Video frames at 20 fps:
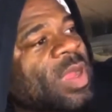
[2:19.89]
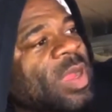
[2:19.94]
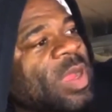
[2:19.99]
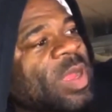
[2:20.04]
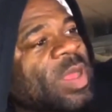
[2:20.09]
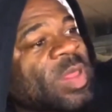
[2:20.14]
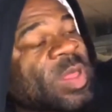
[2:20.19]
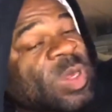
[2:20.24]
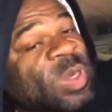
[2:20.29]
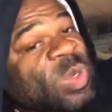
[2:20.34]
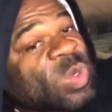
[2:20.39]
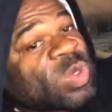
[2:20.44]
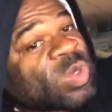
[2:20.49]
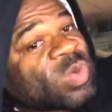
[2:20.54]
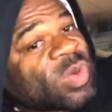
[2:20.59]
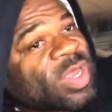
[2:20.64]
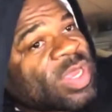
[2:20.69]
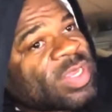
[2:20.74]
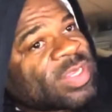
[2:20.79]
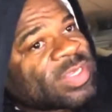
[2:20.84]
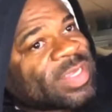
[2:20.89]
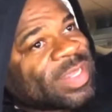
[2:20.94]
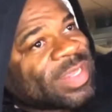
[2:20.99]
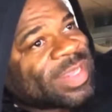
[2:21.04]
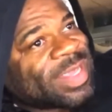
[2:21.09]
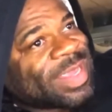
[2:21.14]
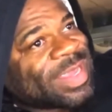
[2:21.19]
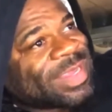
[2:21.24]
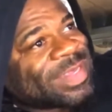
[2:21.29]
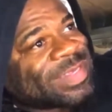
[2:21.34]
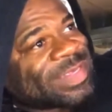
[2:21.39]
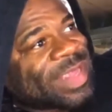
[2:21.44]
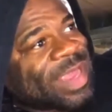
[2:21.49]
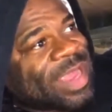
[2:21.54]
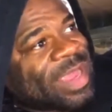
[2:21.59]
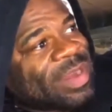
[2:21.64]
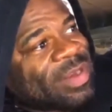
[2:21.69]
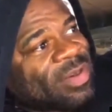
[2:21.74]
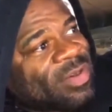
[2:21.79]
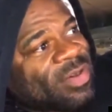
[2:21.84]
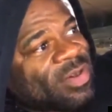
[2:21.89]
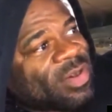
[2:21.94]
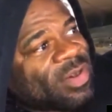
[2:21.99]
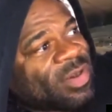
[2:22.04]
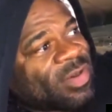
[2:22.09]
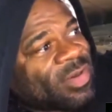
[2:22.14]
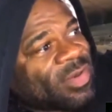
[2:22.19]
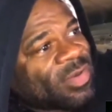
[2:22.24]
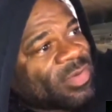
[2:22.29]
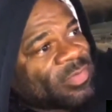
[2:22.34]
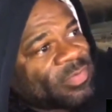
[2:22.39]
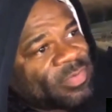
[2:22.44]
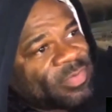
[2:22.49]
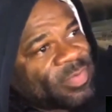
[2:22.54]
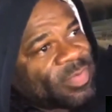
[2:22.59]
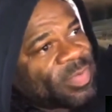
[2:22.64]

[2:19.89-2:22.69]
uh, the nutrients and things that are,